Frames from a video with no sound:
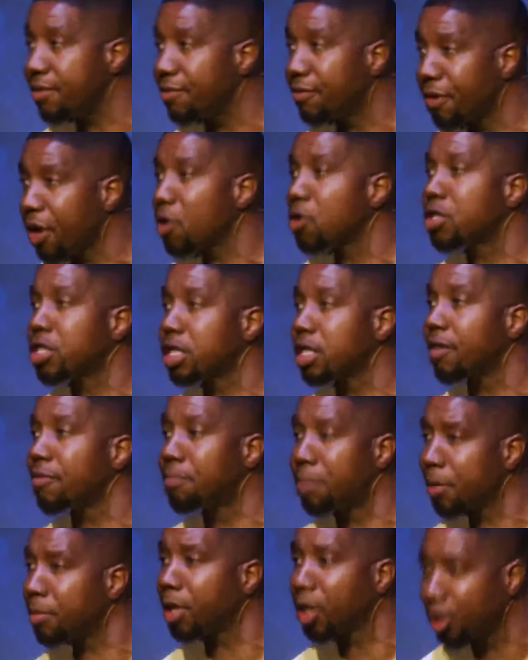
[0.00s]
version
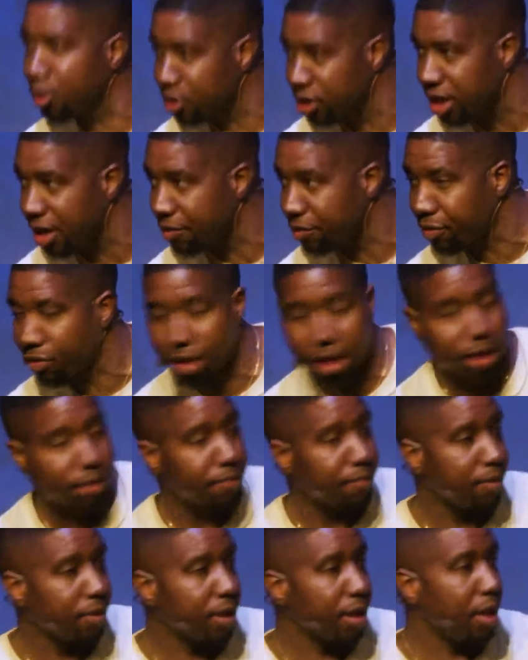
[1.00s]
of biblical suffering.
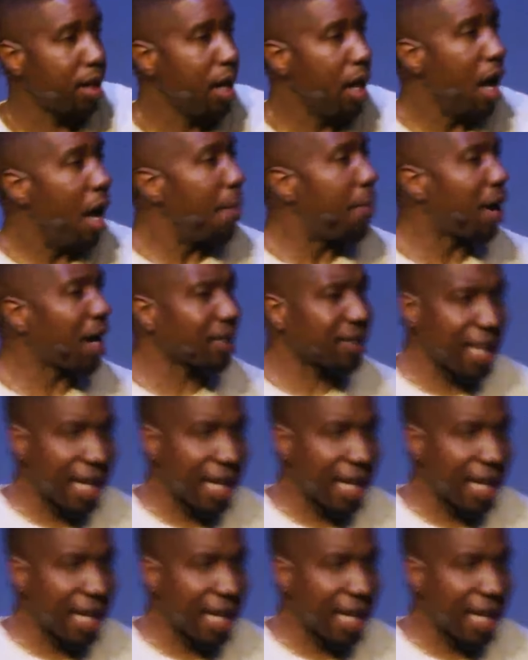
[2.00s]
Because